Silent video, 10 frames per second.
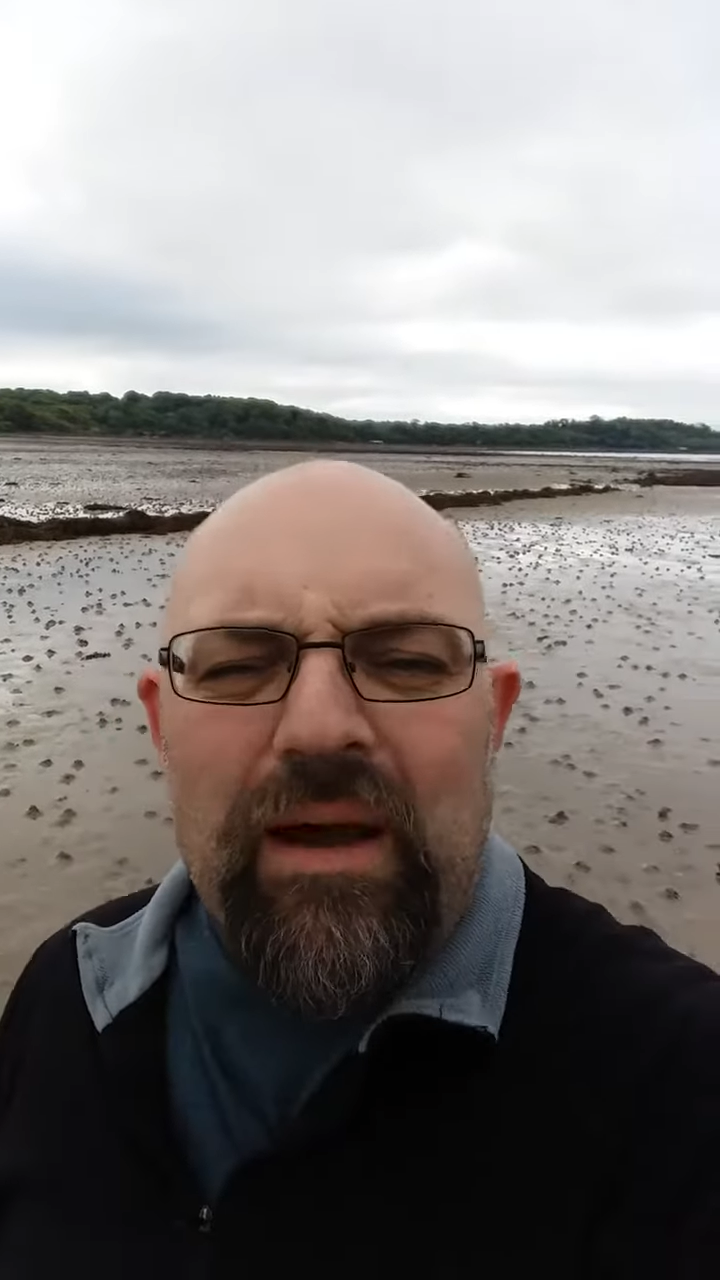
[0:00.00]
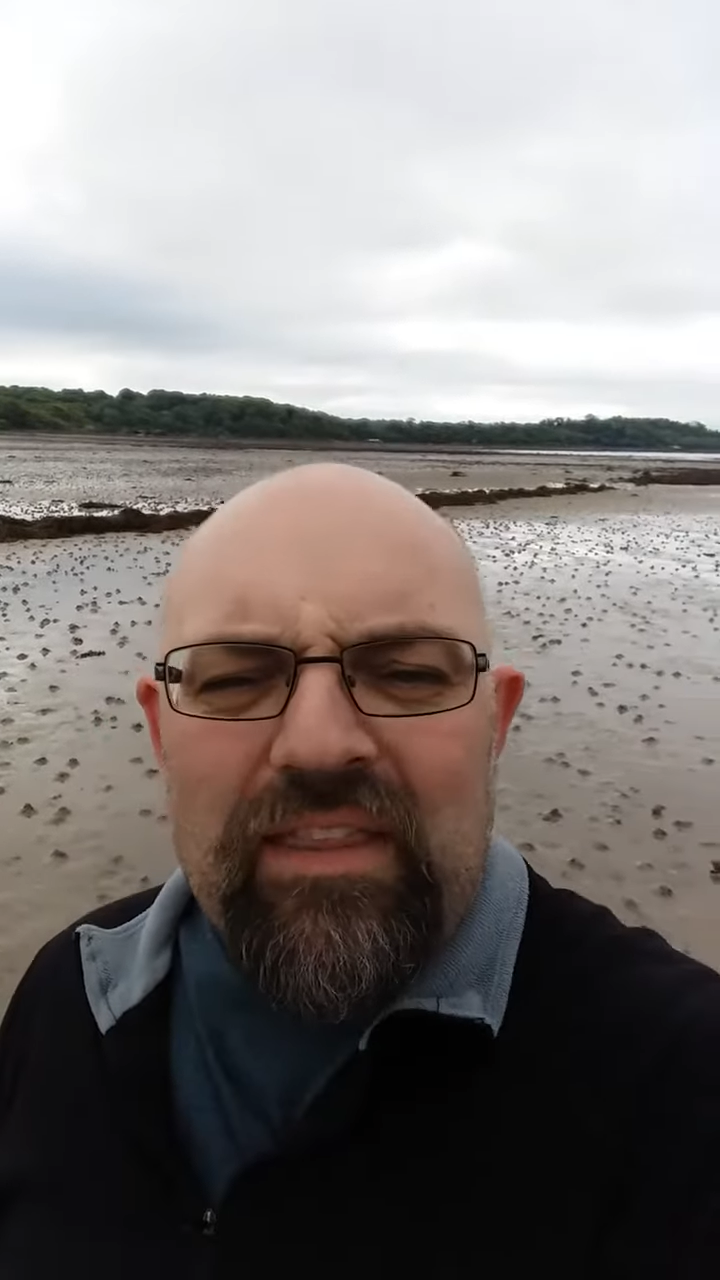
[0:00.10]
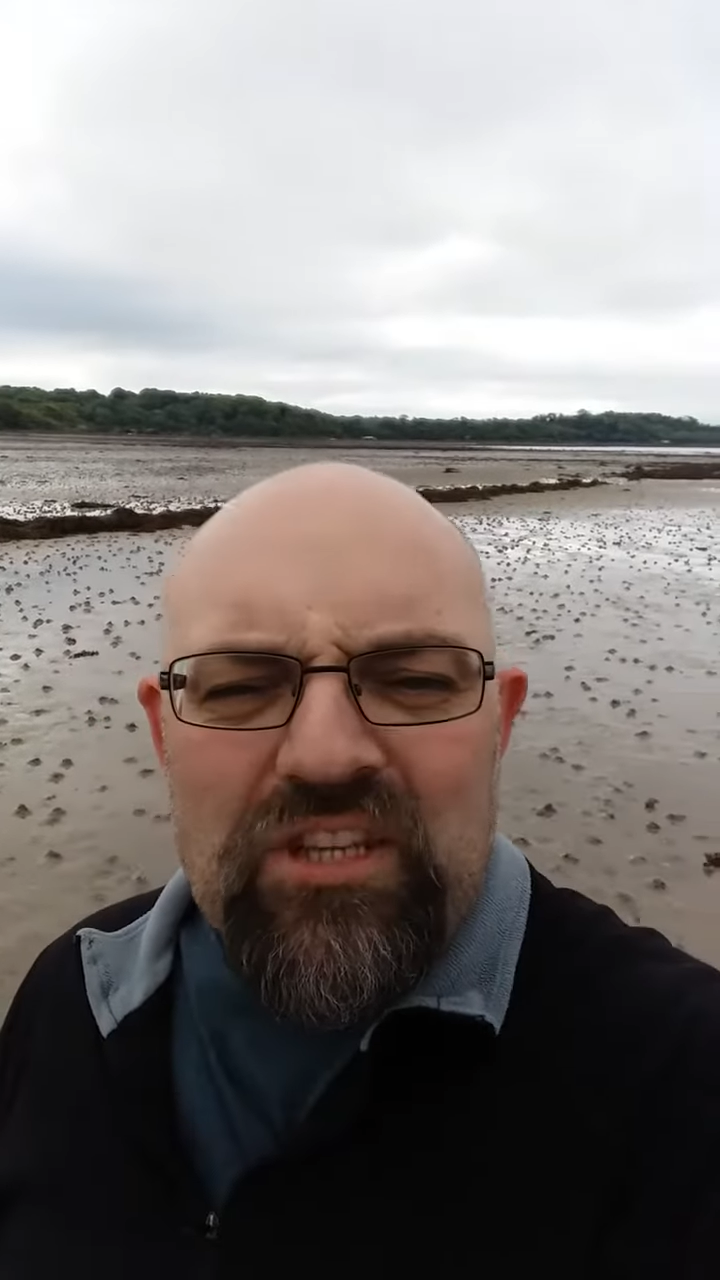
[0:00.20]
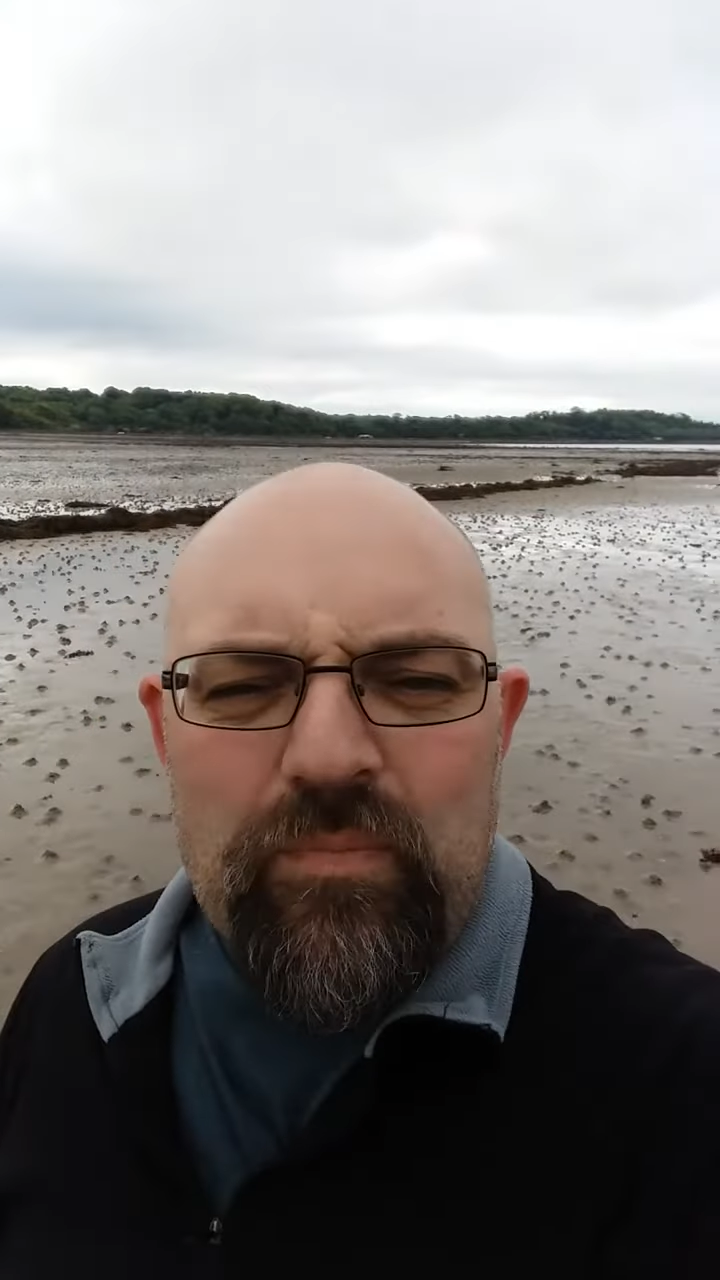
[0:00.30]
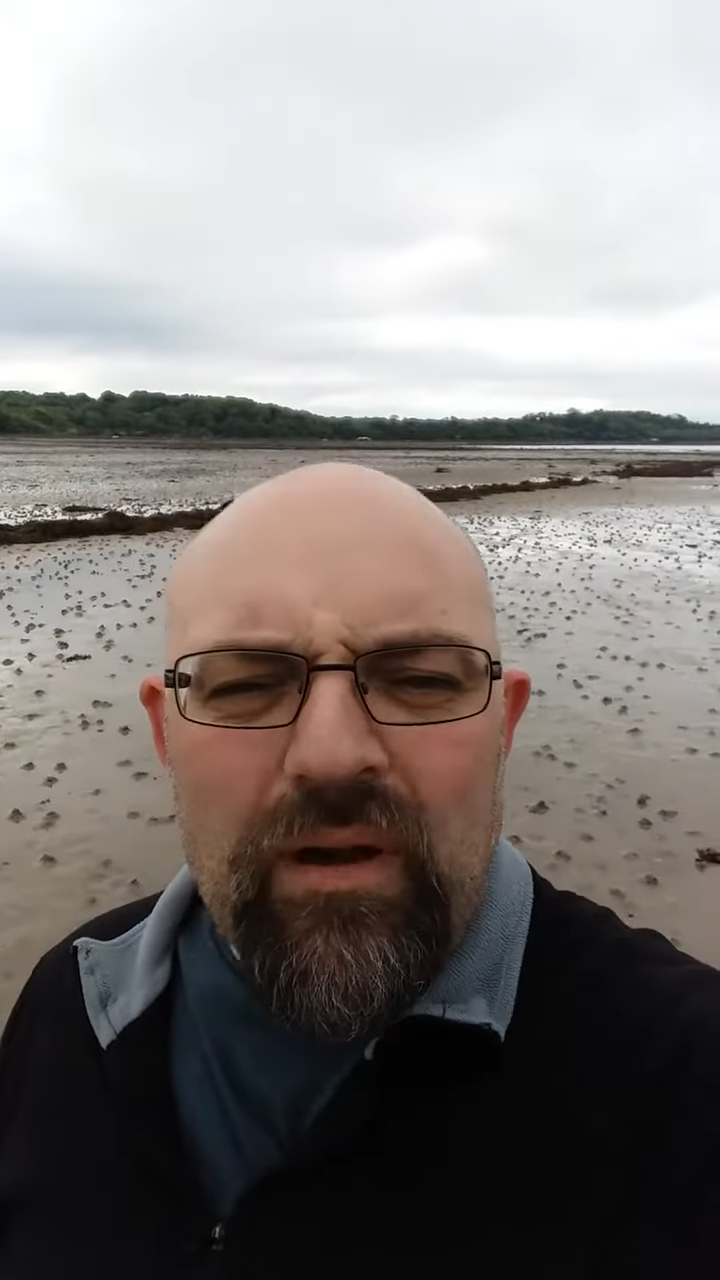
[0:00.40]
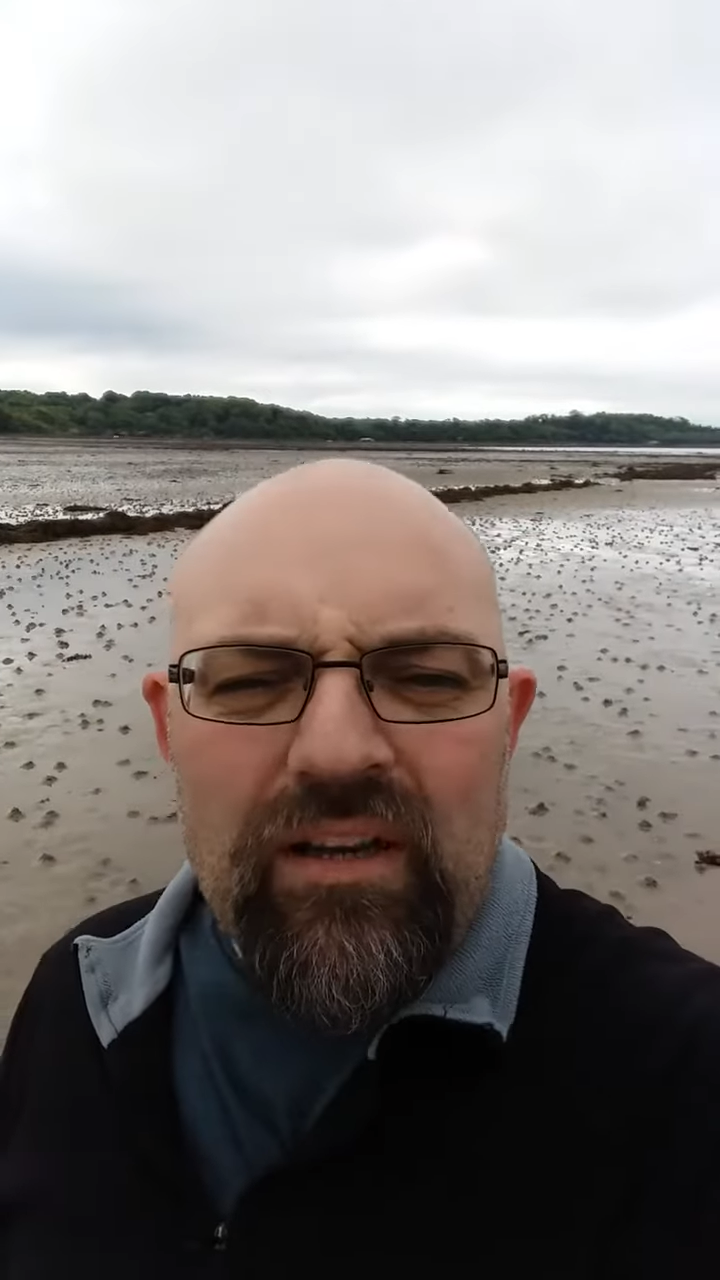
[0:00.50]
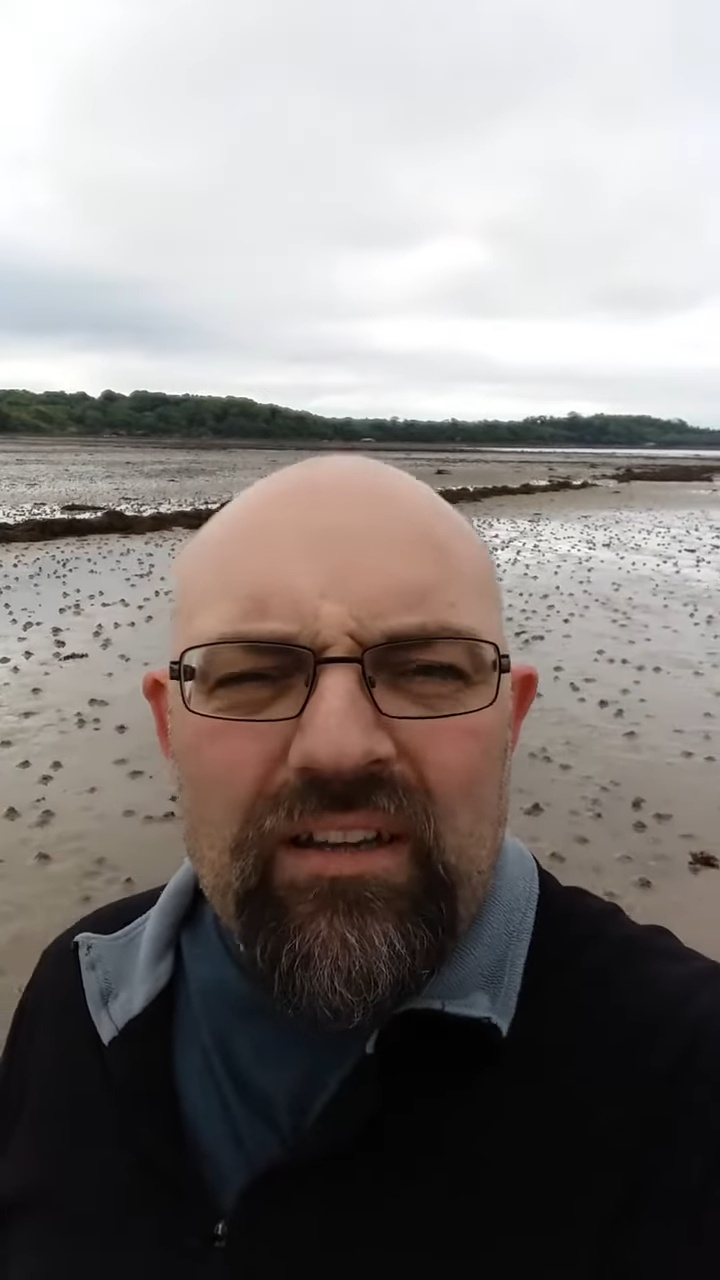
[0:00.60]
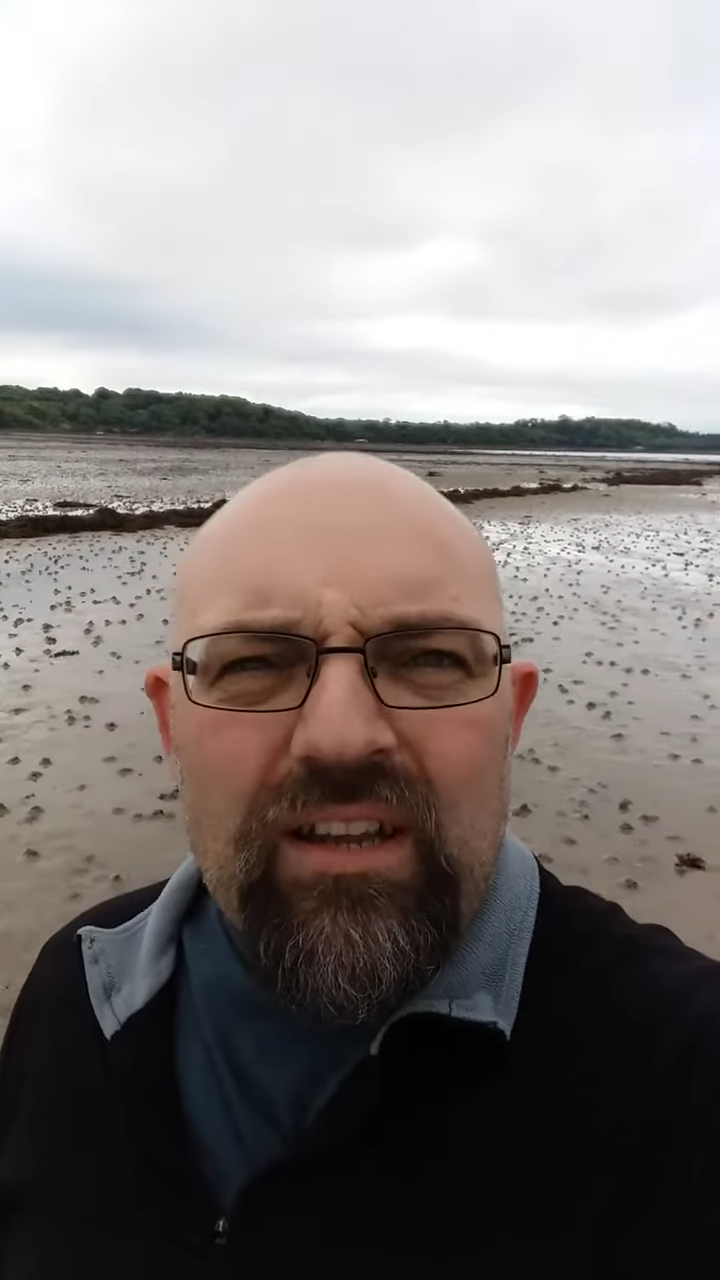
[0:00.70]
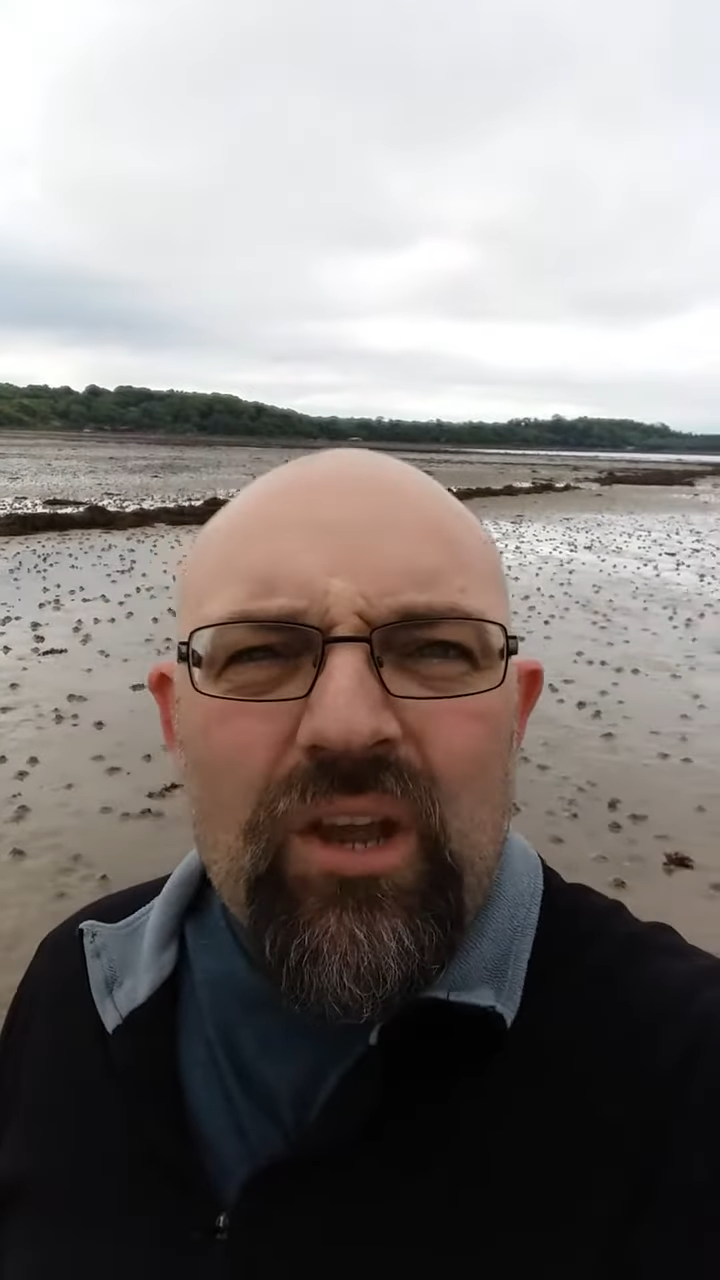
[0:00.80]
by the Spirit,